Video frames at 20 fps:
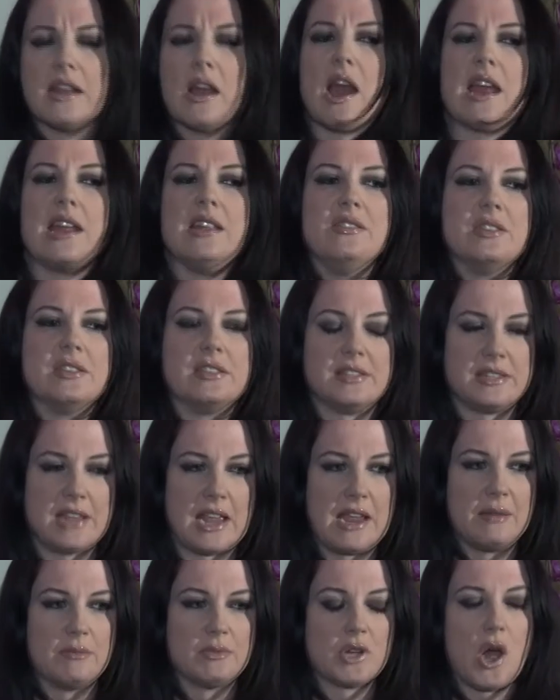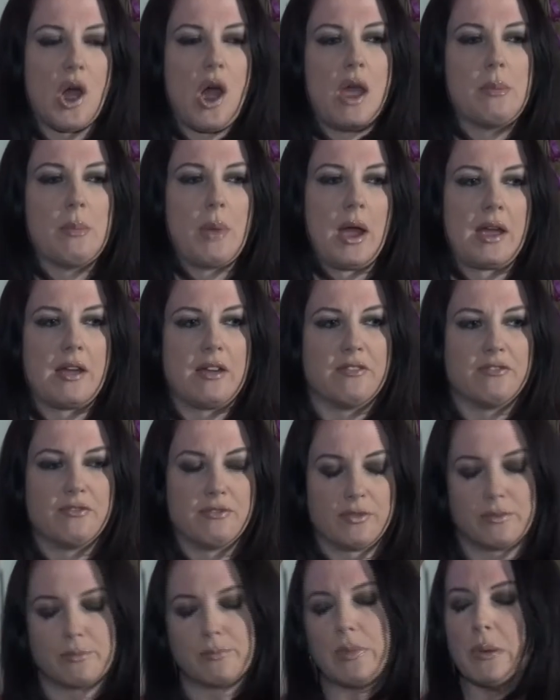in the same time, I've
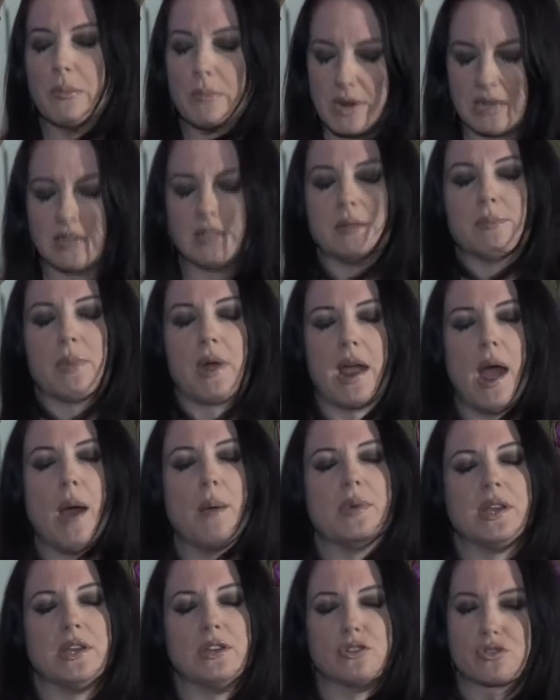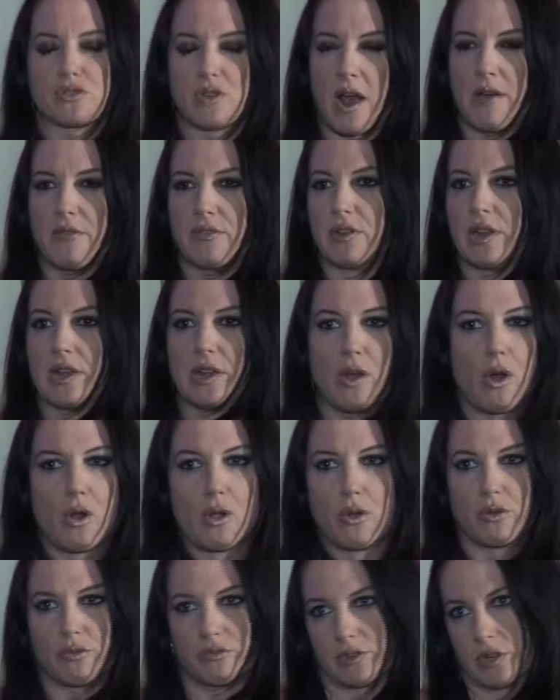been based in Miami and traveling
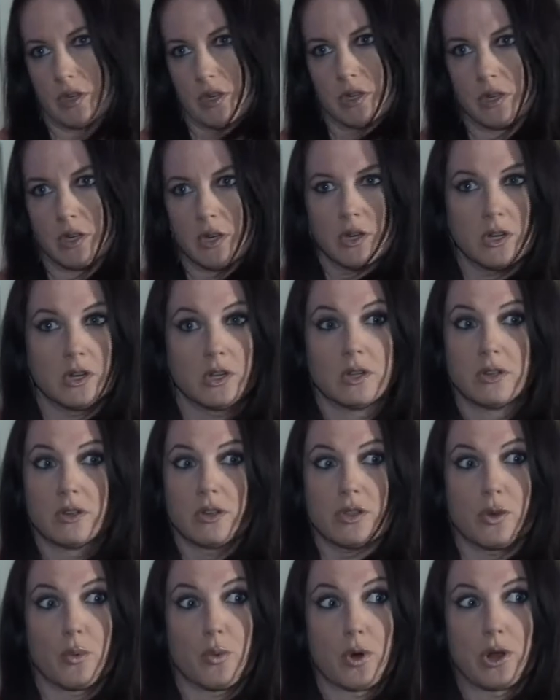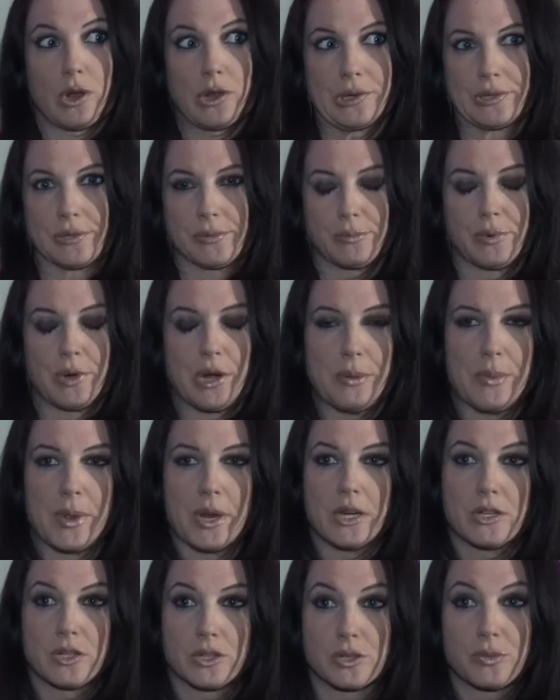all over the world, pretty
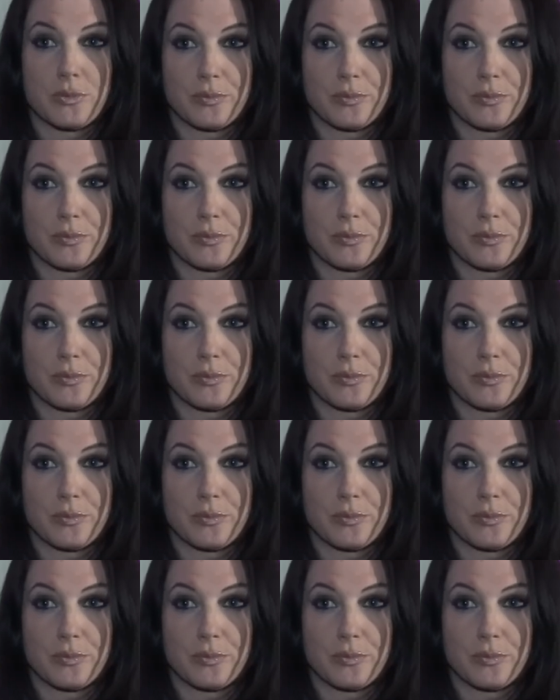much.